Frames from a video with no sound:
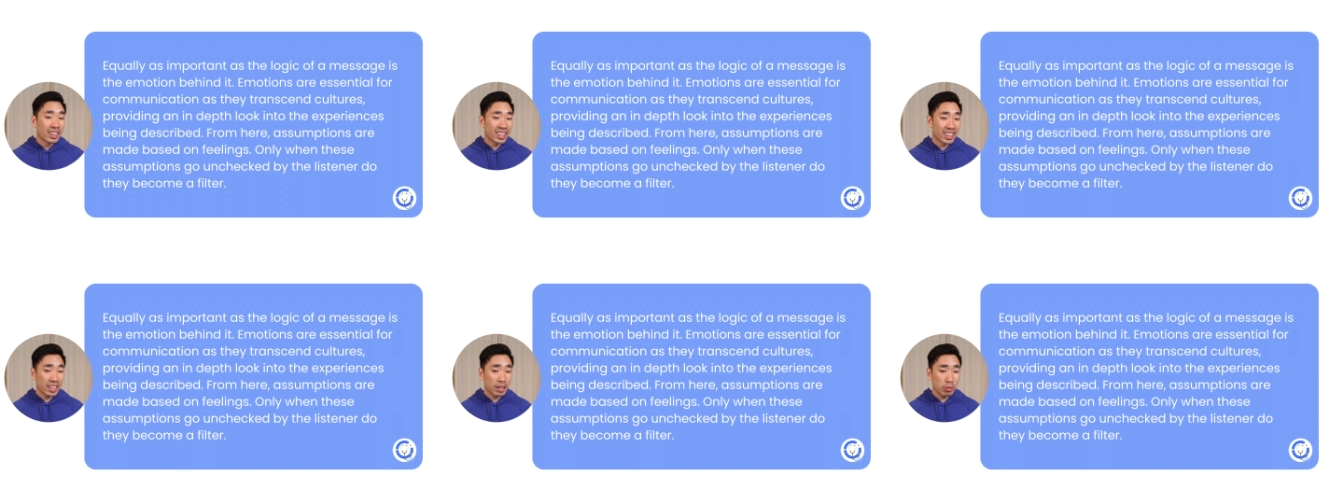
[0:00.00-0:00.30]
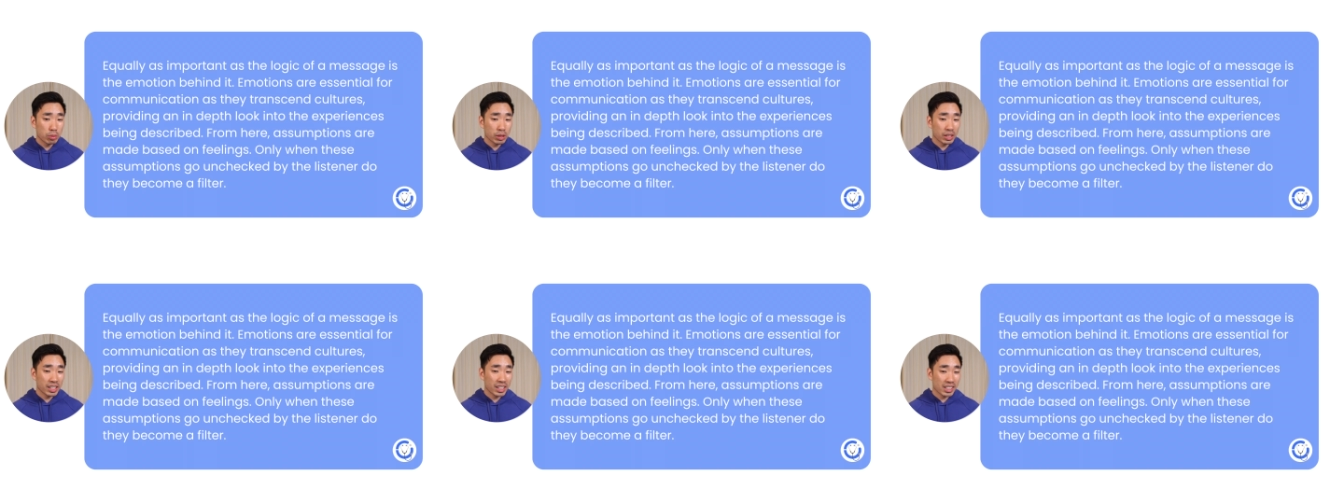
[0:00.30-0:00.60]

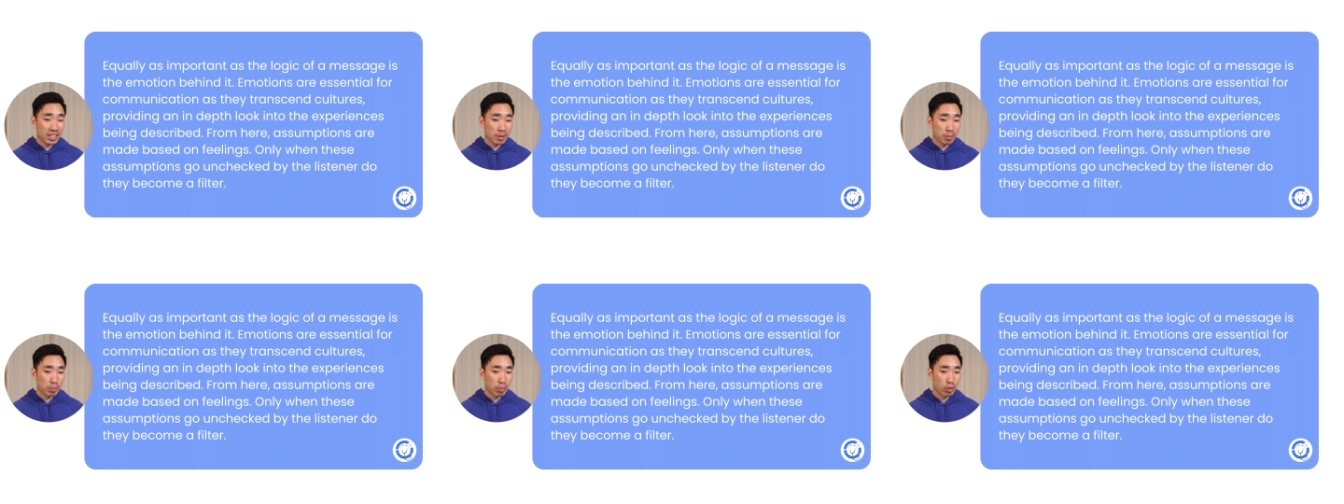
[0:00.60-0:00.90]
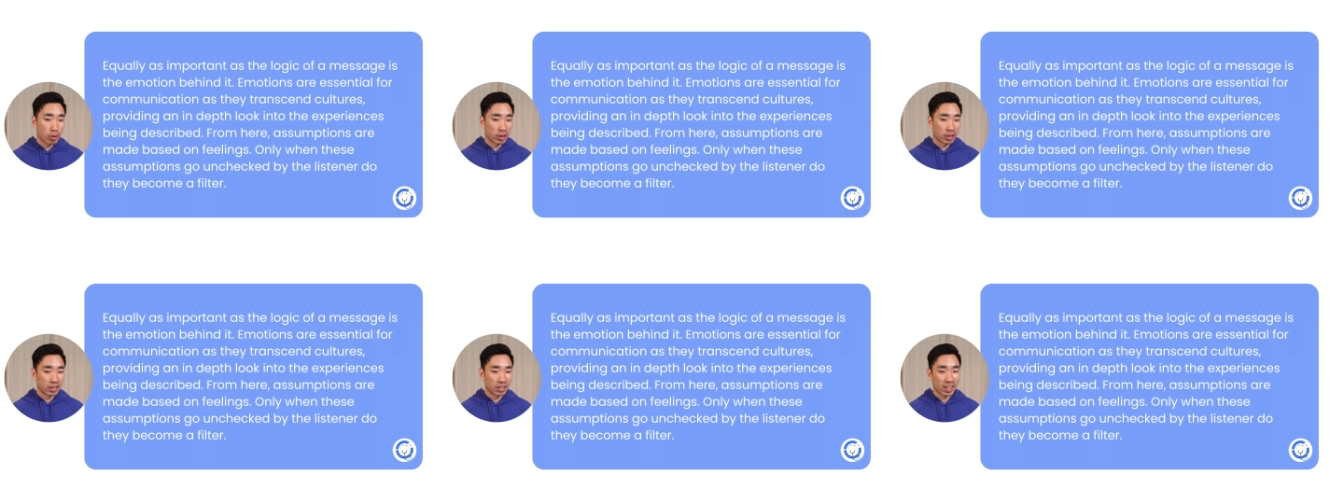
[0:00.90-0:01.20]
Equally as
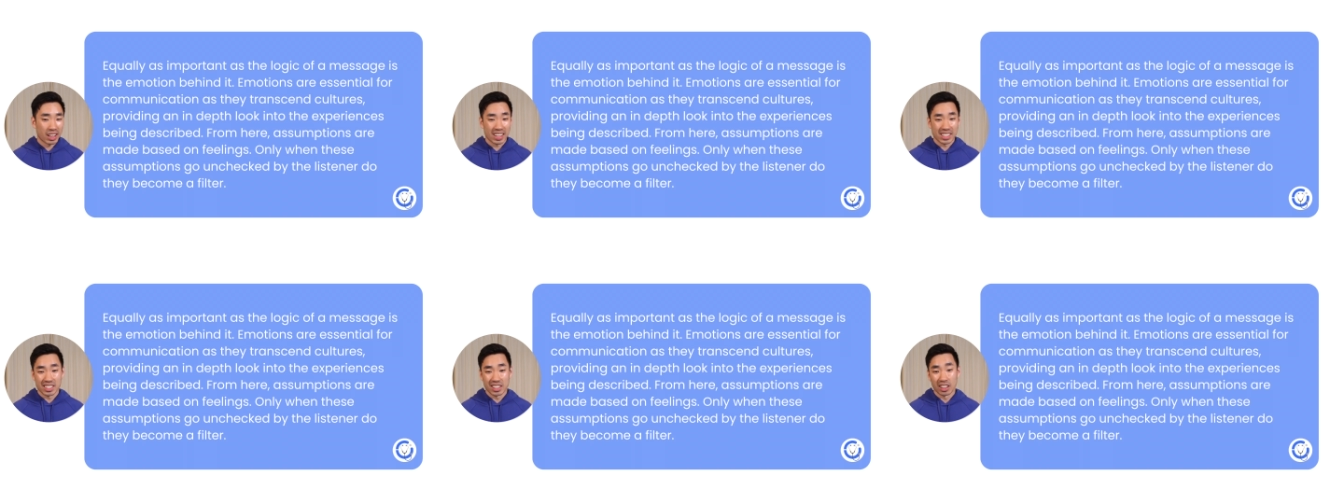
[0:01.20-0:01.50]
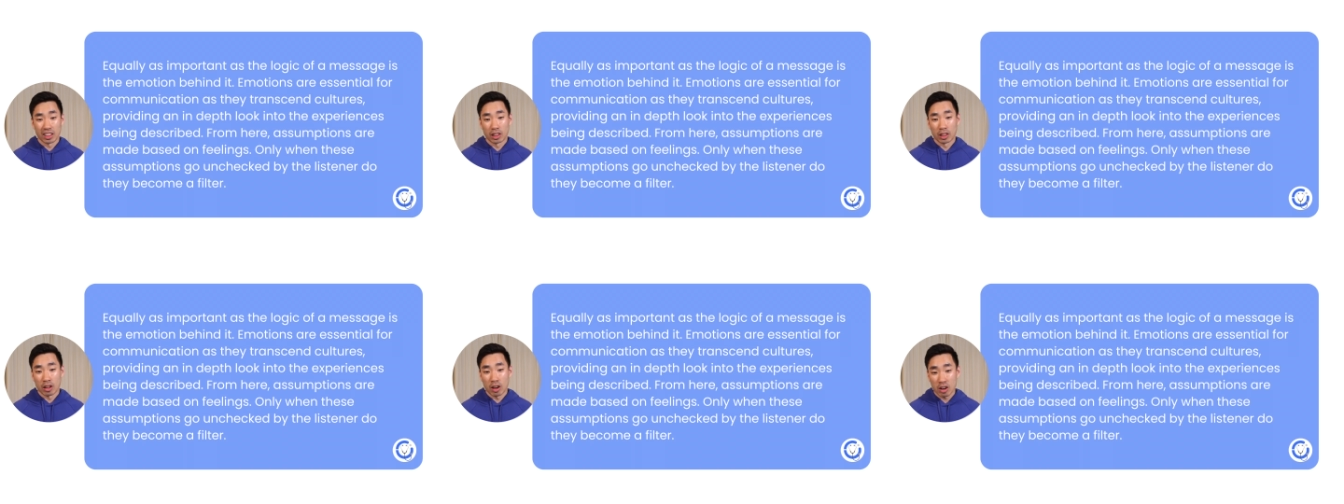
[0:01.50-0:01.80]
important as
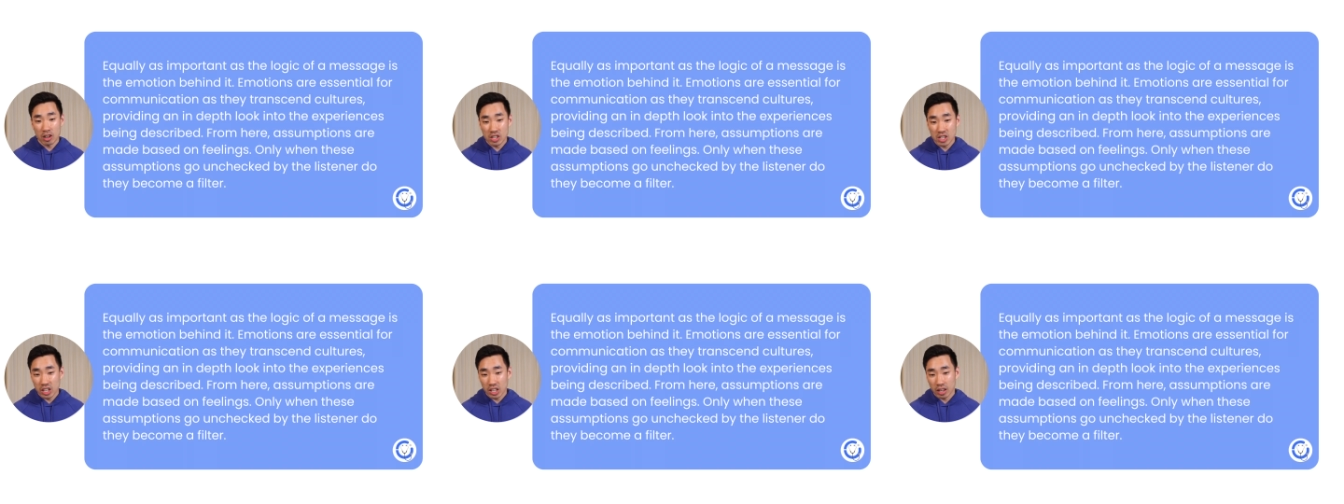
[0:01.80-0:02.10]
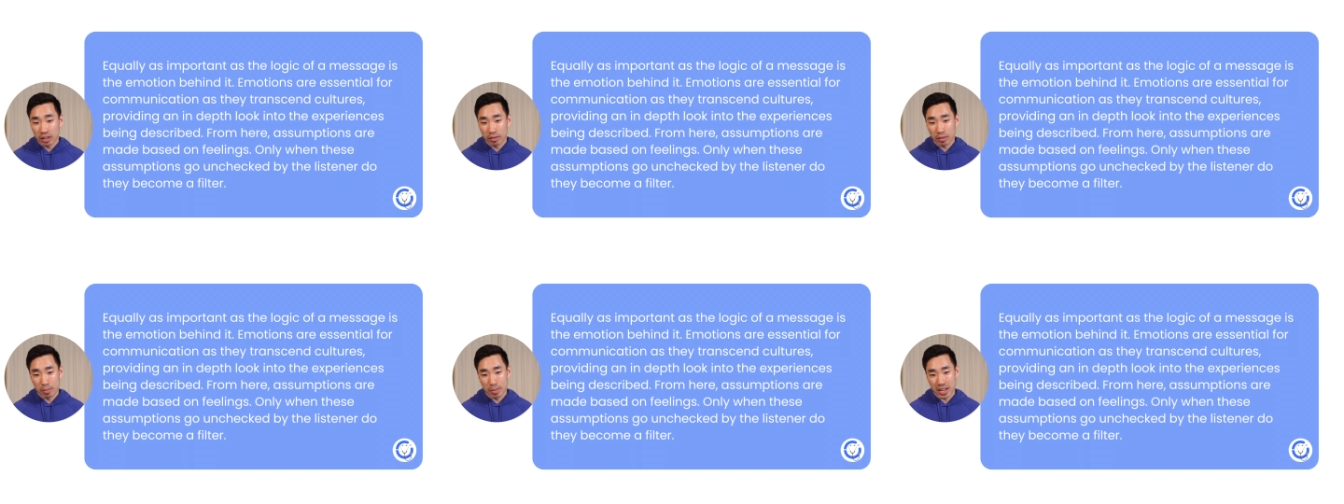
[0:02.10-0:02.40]
the logic
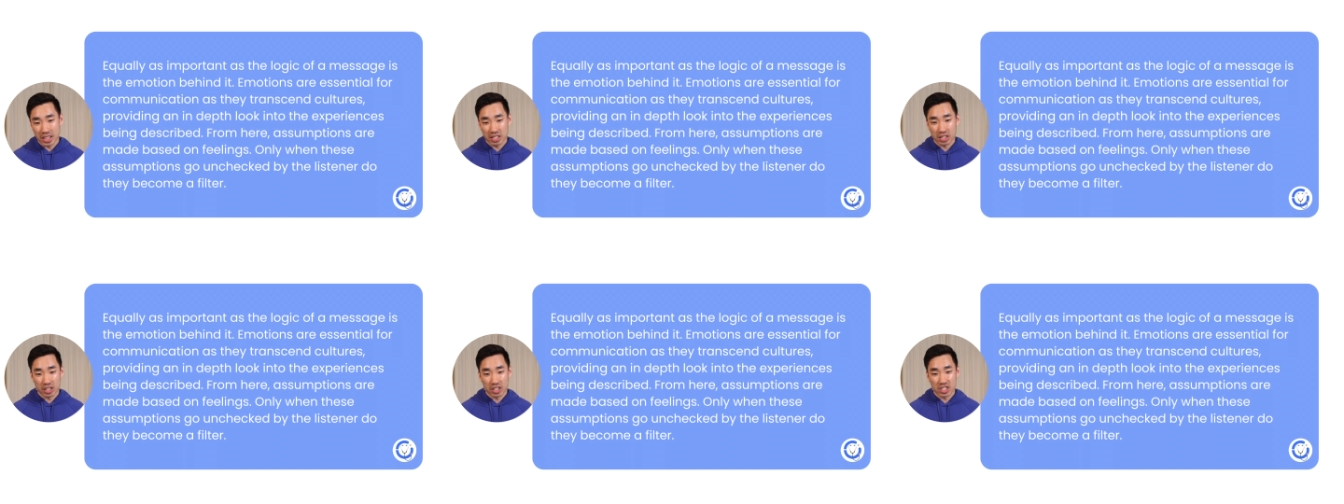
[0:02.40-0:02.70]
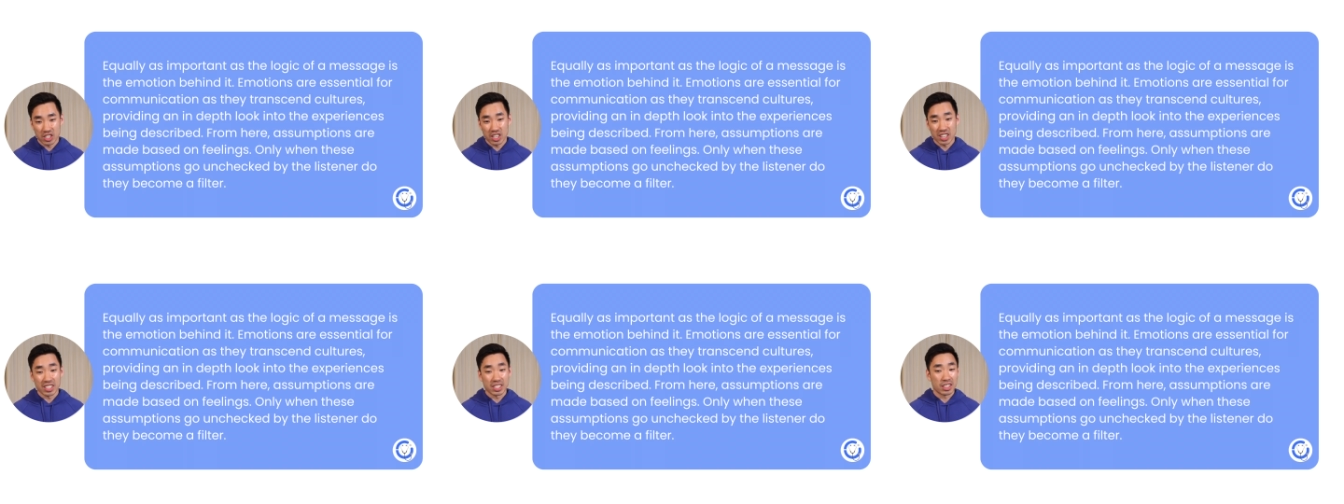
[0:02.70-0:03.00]
of a
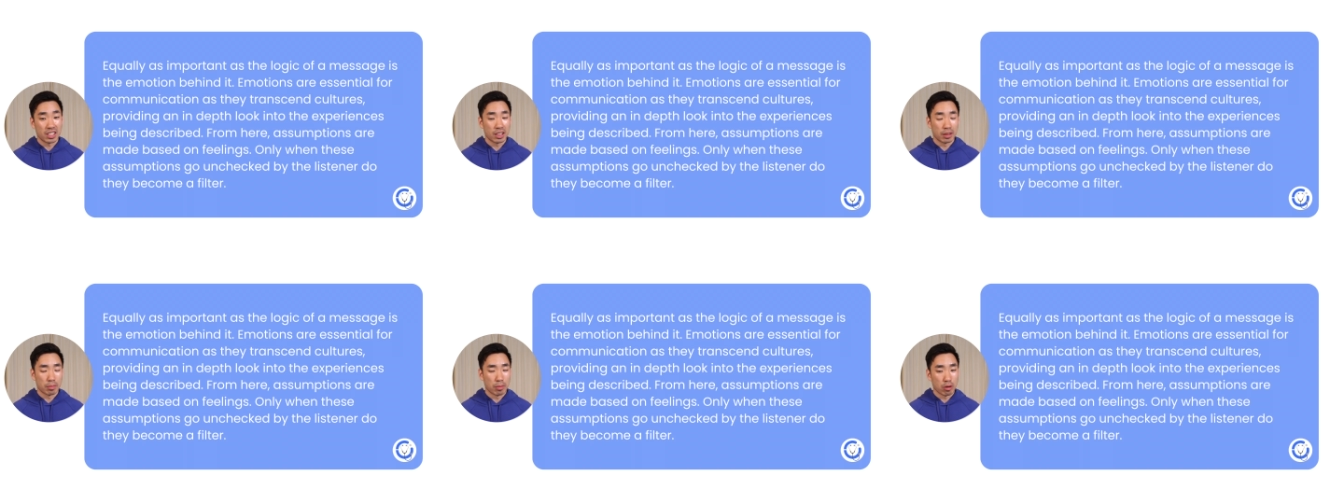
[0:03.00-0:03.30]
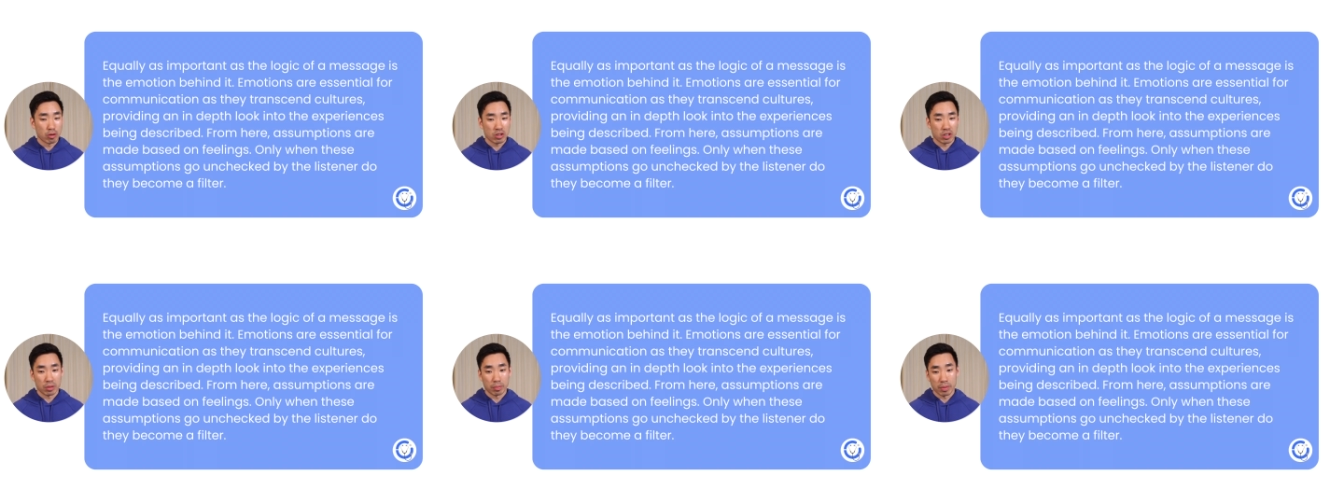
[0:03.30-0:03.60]
message is the
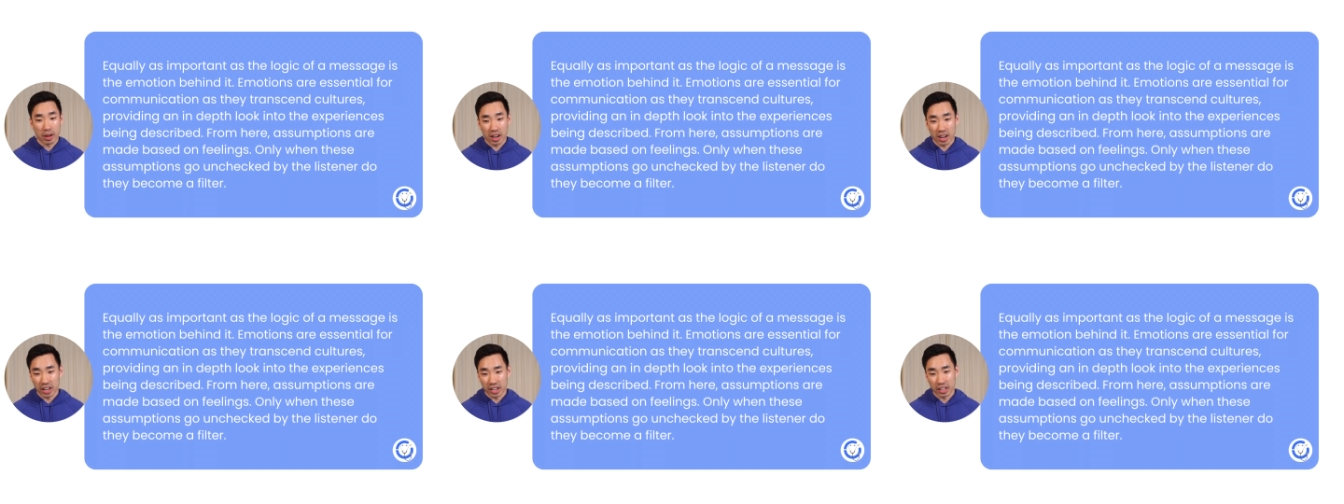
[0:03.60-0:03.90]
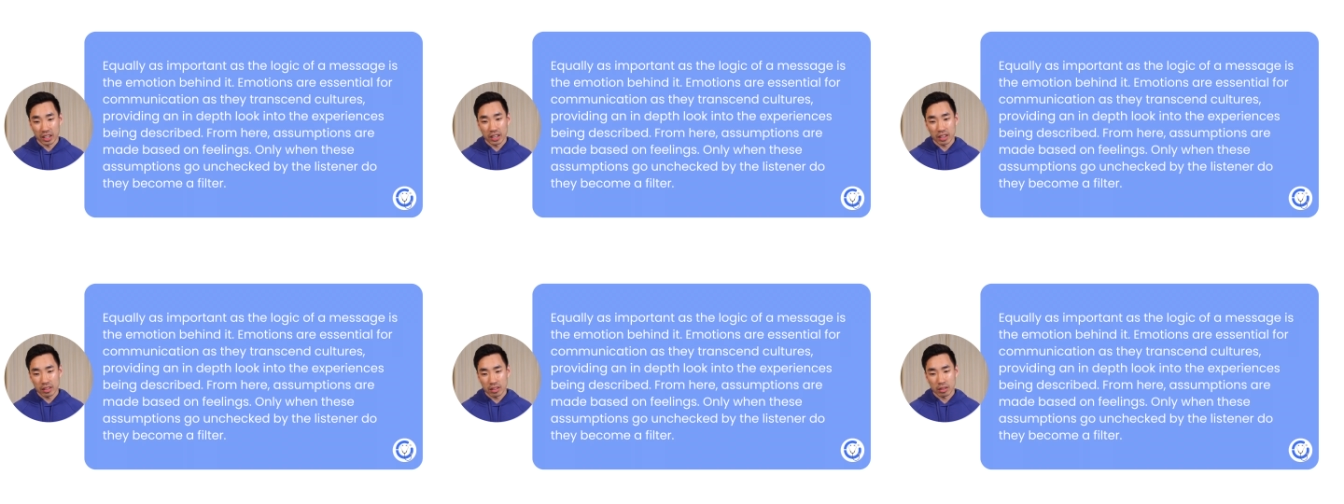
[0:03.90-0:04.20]
emotion
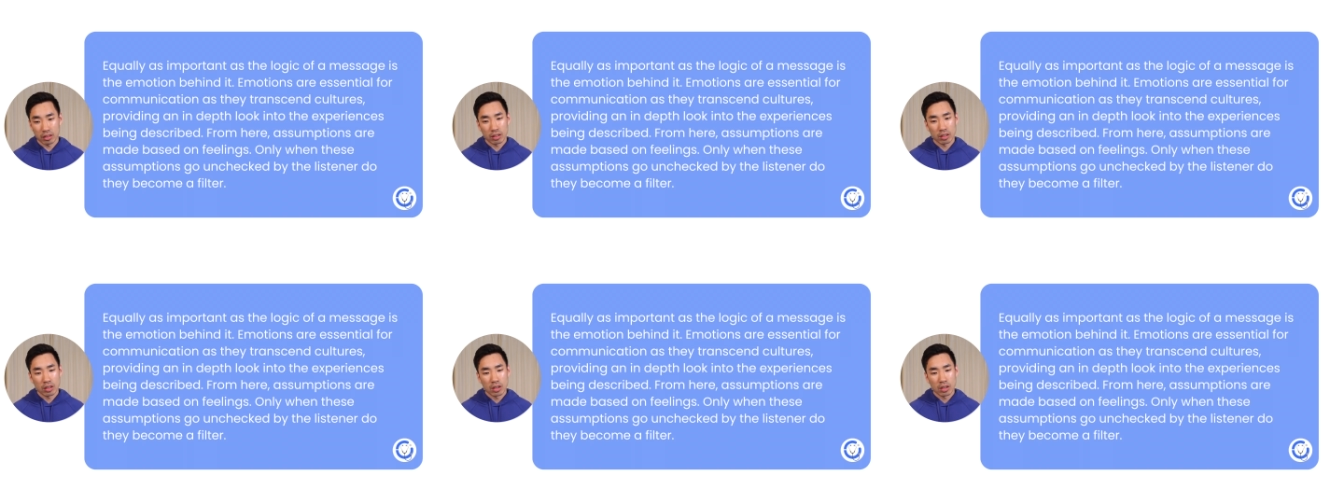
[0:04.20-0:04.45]
behind it.